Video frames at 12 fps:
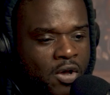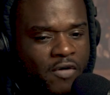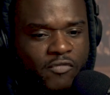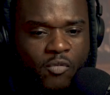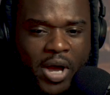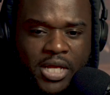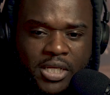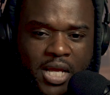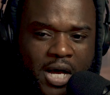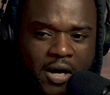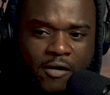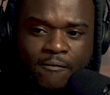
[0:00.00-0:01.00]
For right
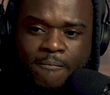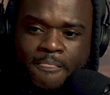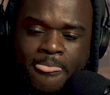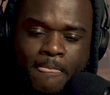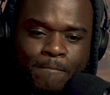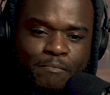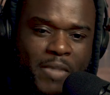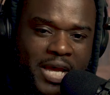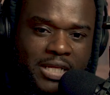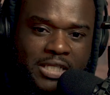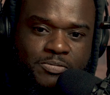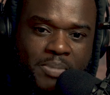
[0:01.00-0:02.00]
now, man,
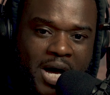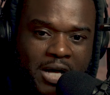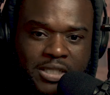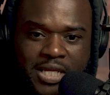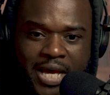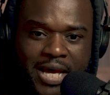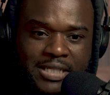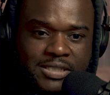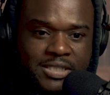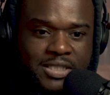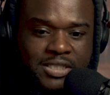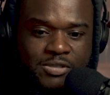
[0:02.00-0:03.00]
this
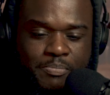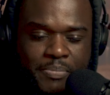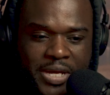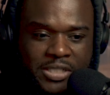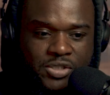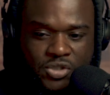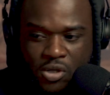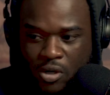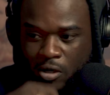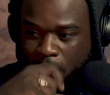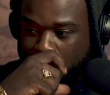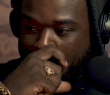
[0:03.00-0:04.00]
podcast is based
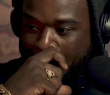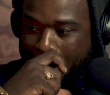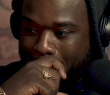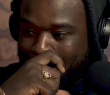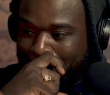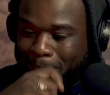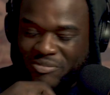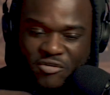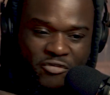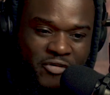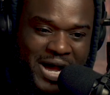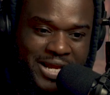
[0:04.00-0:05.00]
on the
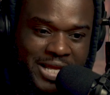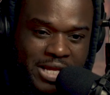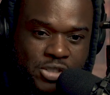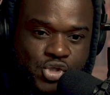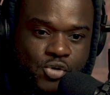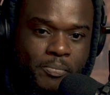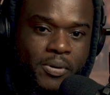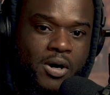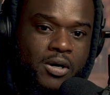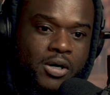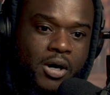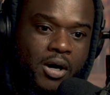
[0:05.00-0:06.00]
financial
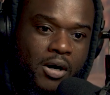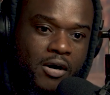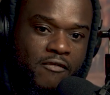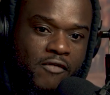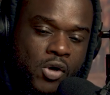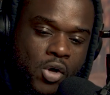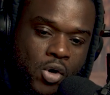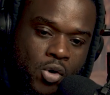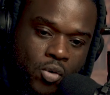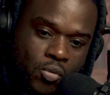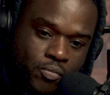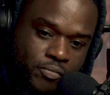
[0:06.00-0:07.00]
part of
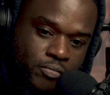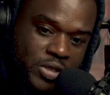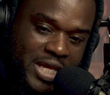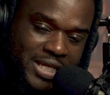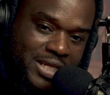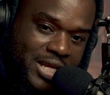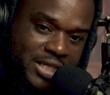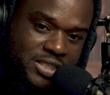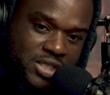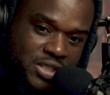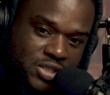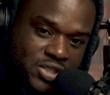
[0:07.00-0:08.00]
getting a
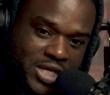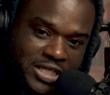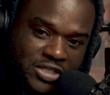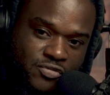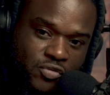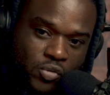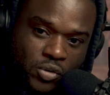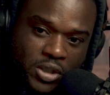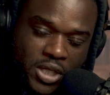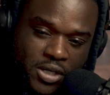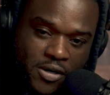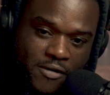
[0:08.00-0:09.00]
successful
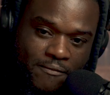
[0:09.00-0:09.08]
litter.